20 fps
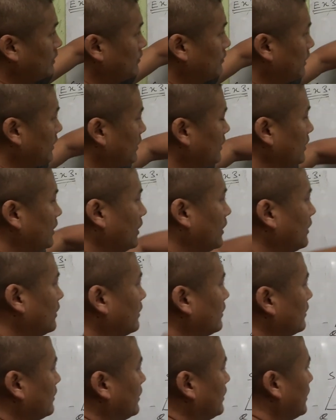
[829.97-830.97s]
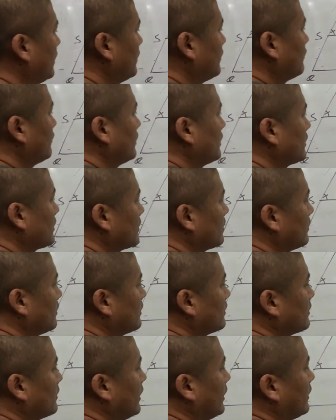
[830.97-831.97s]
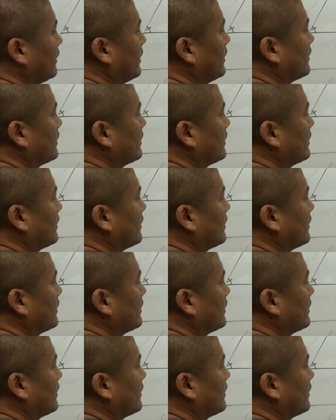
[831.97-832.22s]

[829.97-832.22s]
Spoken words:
by TR, in other words, this line